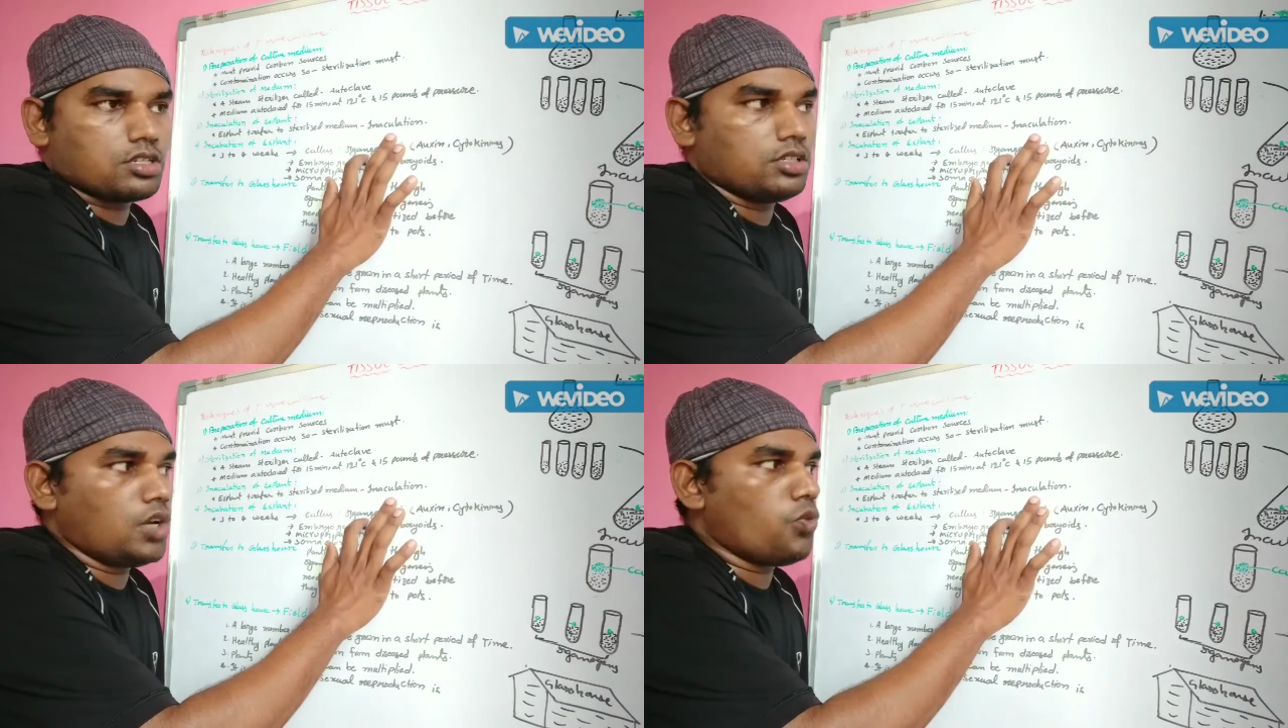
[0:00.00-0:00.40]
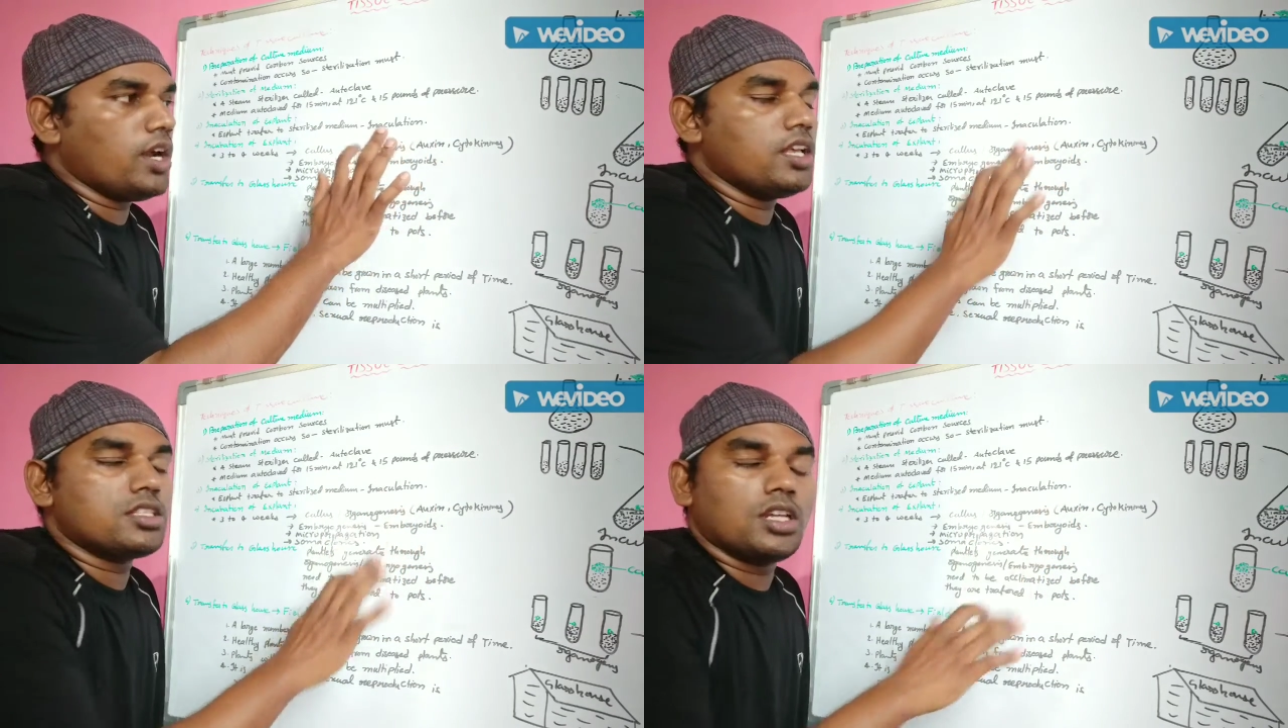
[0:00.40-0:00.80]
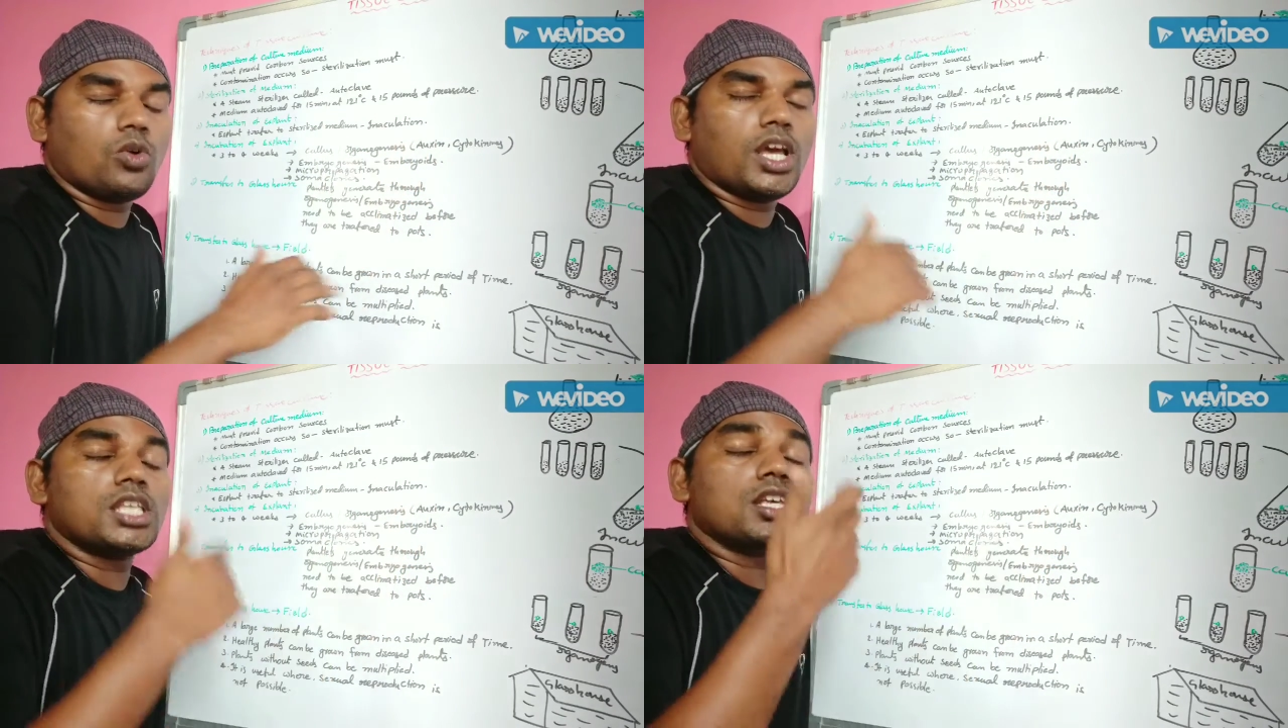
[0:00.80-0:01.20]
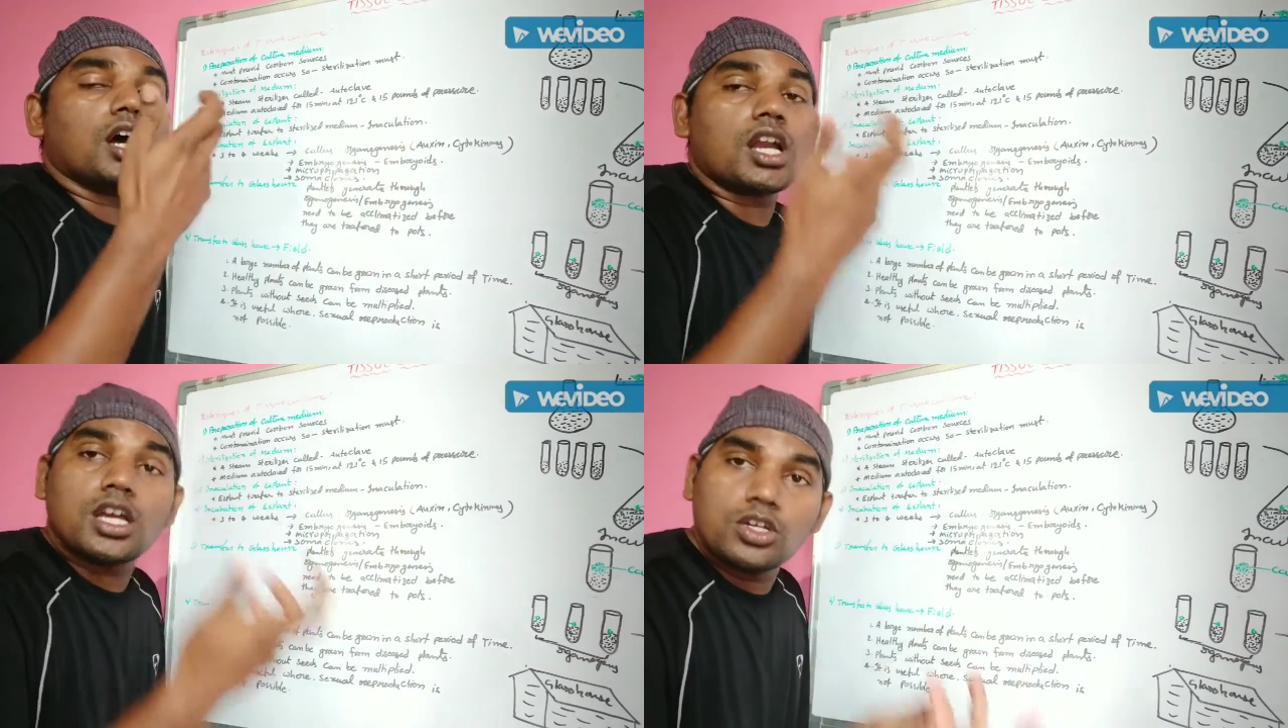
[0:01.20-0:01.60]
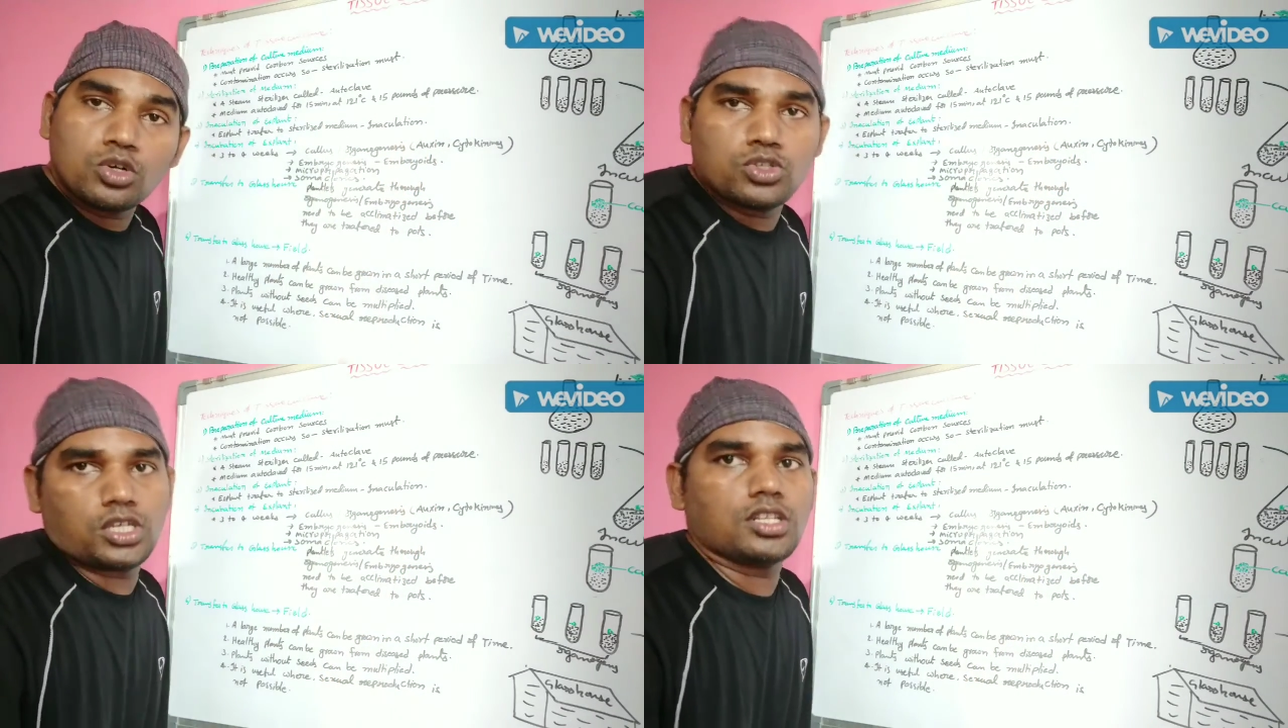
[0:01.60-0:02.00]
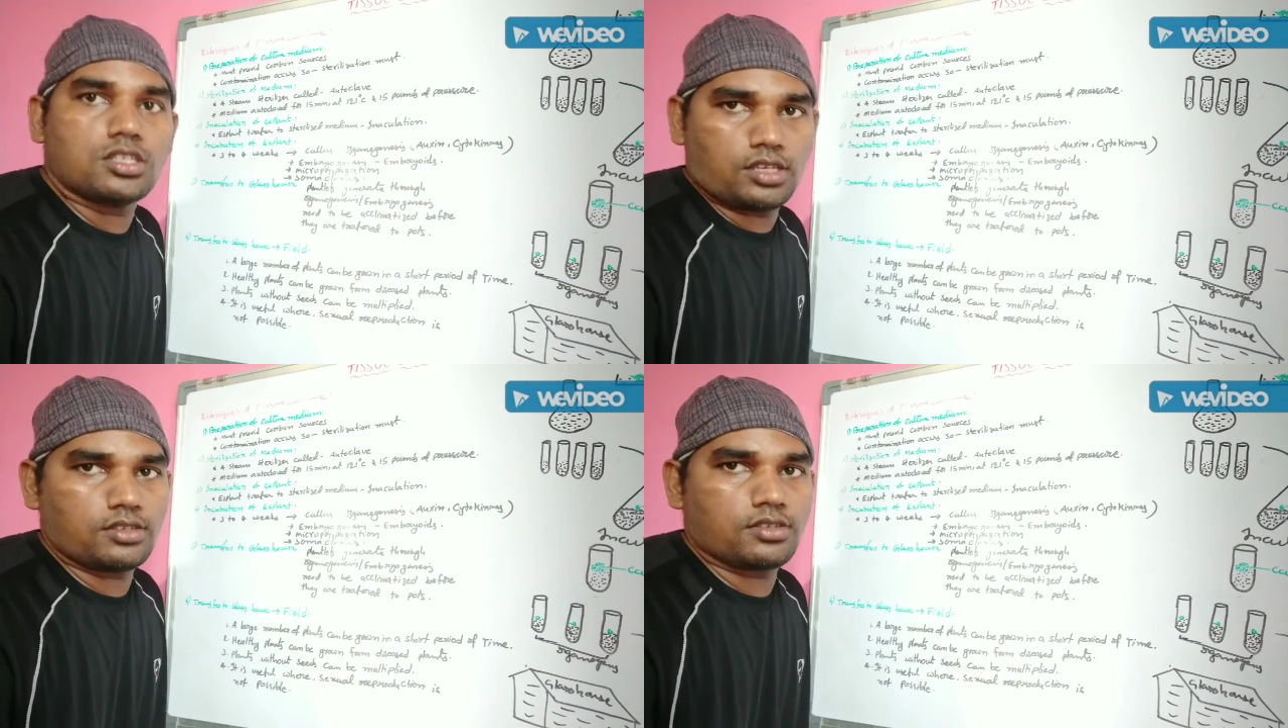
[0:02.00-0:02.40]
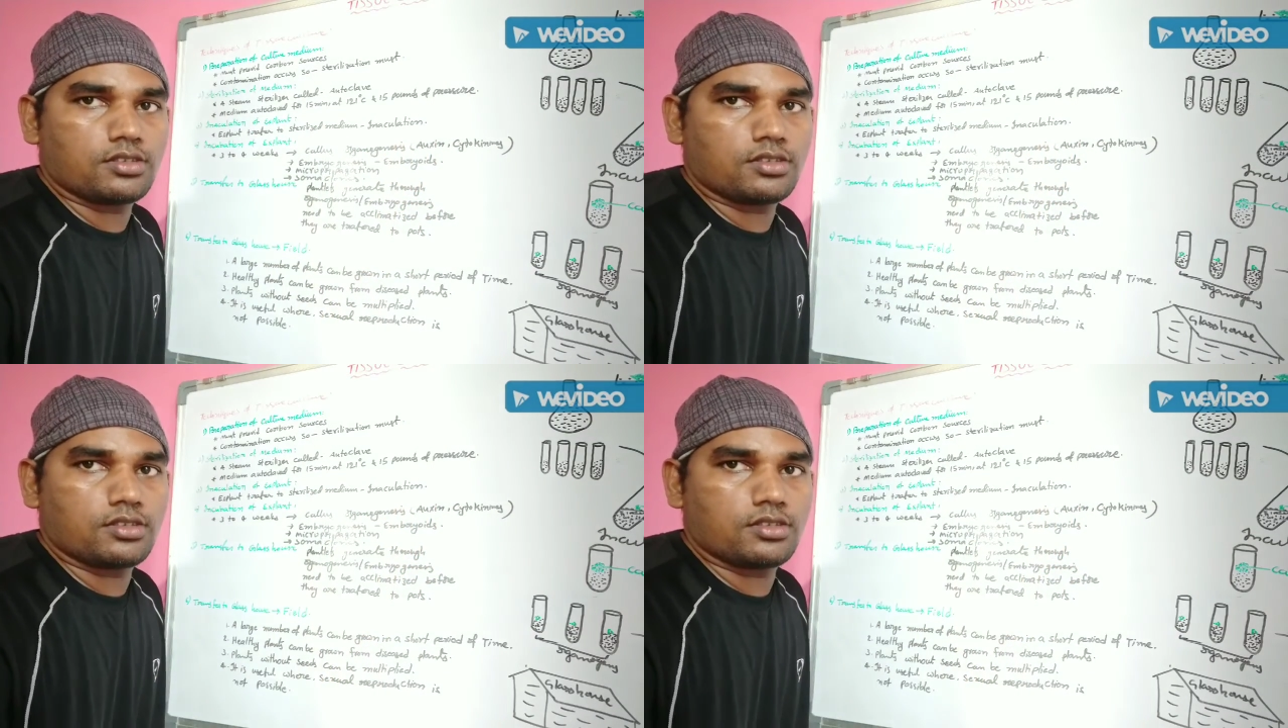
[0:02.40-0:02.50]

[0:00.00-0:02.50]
That one is known as organogenesis.